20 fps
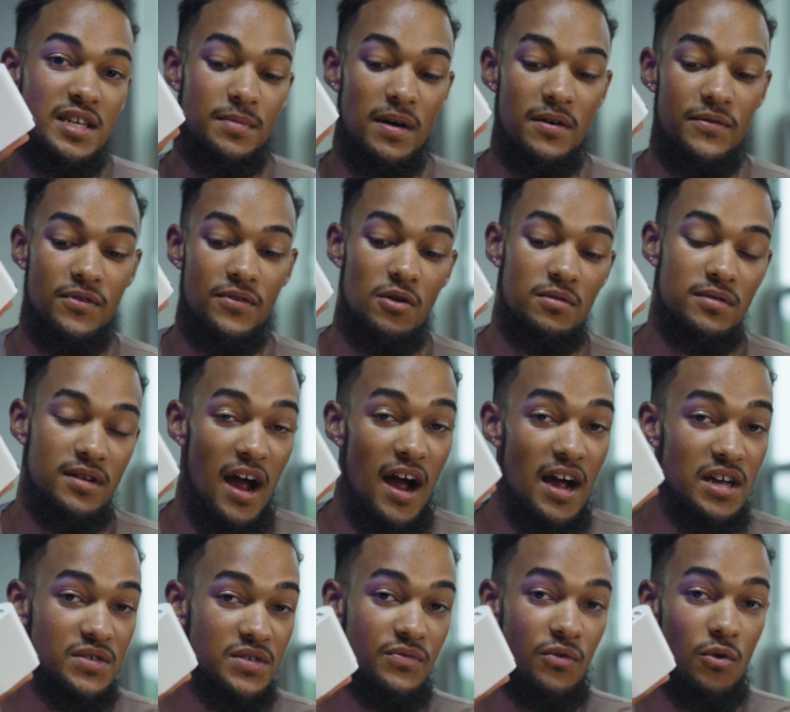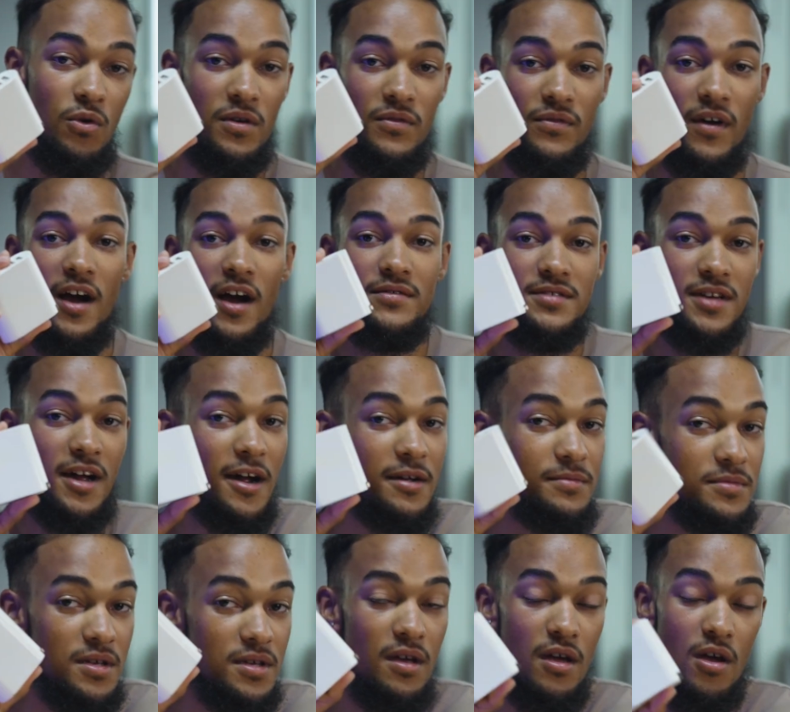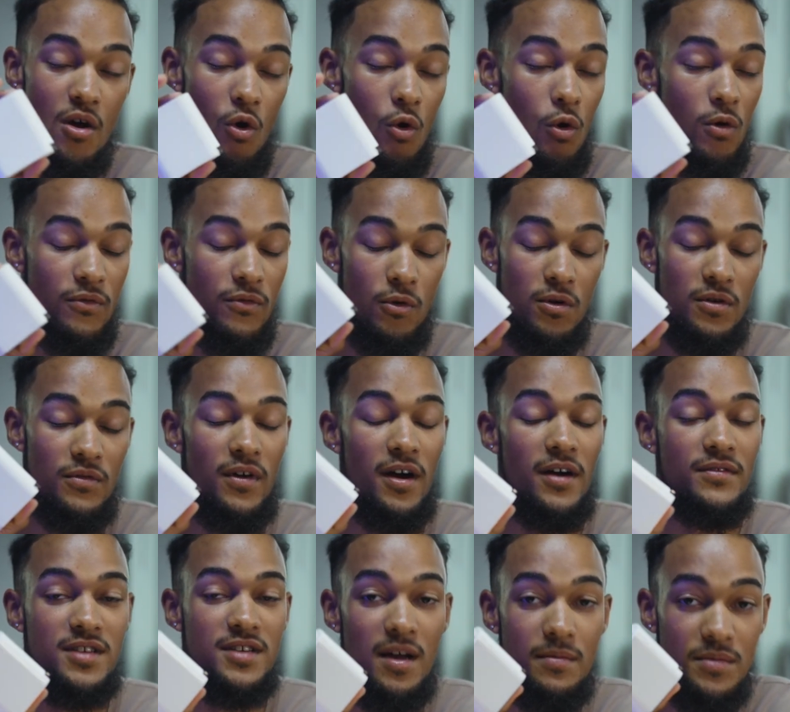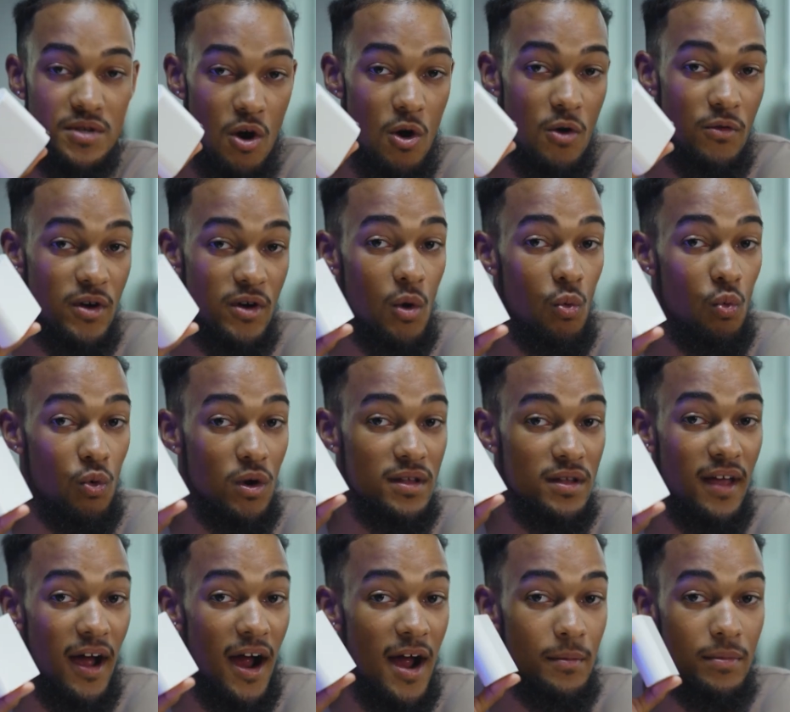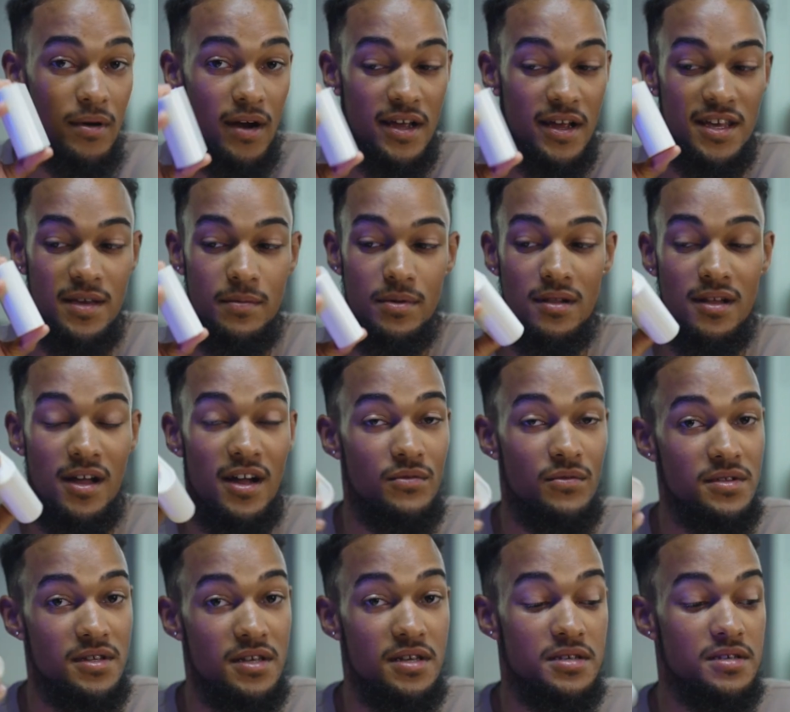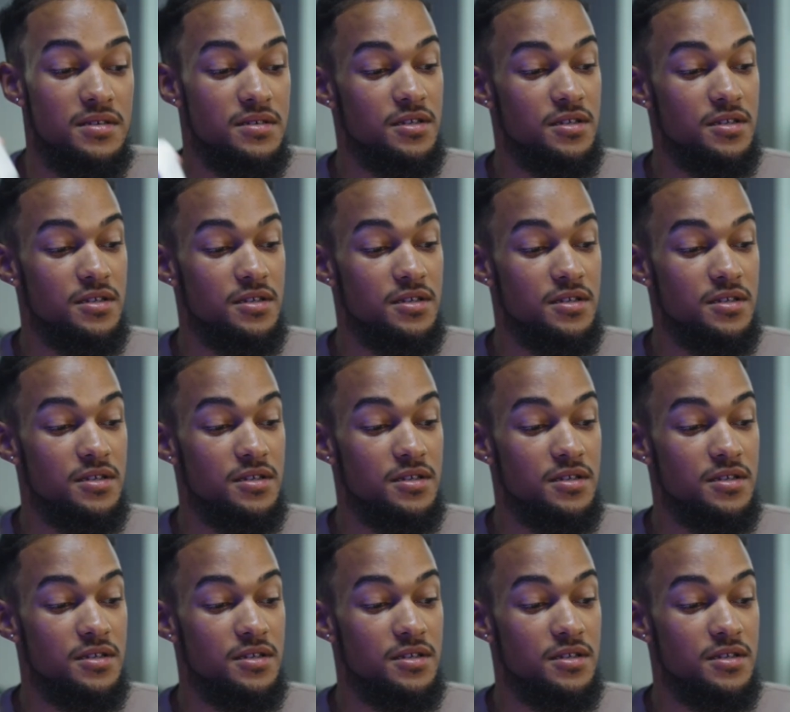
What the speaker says: as my phone dies 4 to 5 times, or 4 to 5 times over it would die, but I keep it alive with this.